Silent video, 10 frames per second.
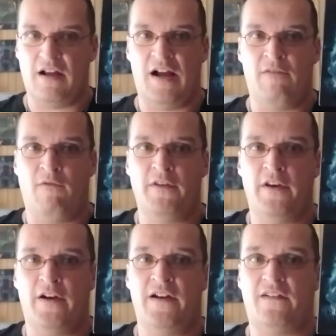on one of the
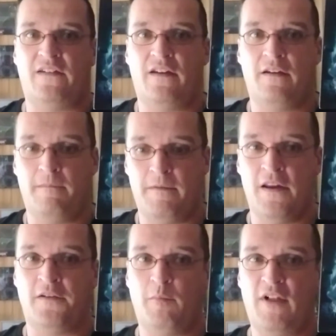nights,
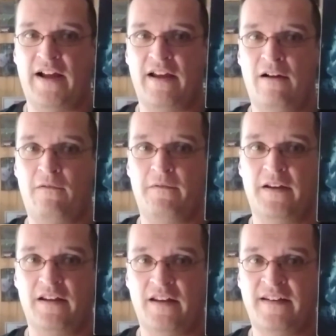there's a blackout.
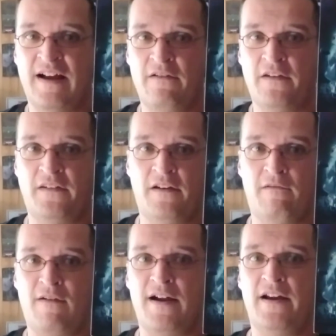The town is in a
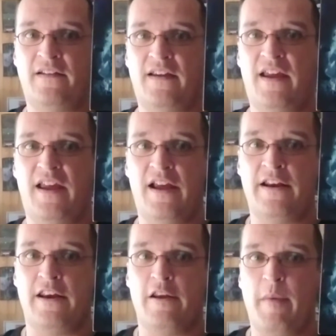riot,
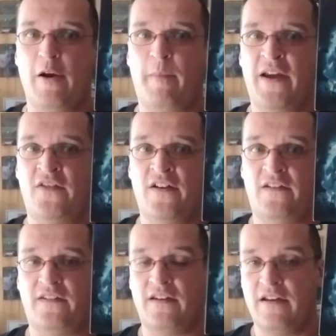and the mental
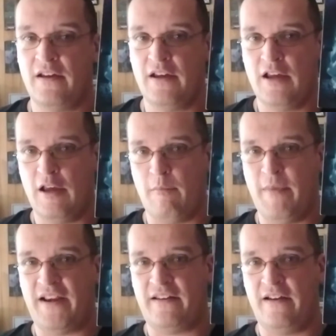patients
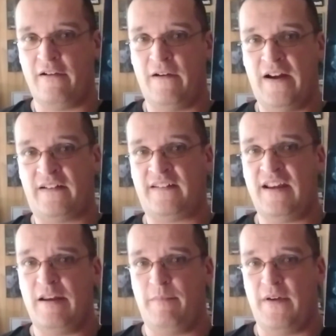make their
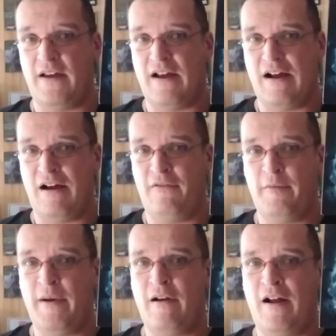escape out of
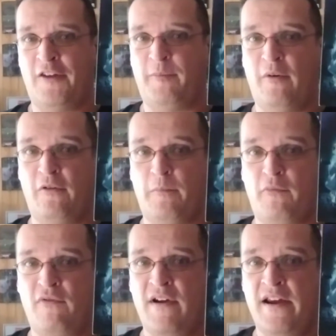the mental hospital to
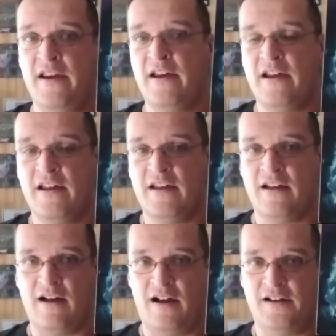prey
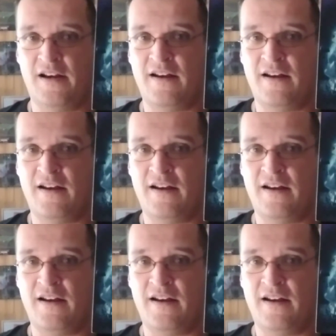on the,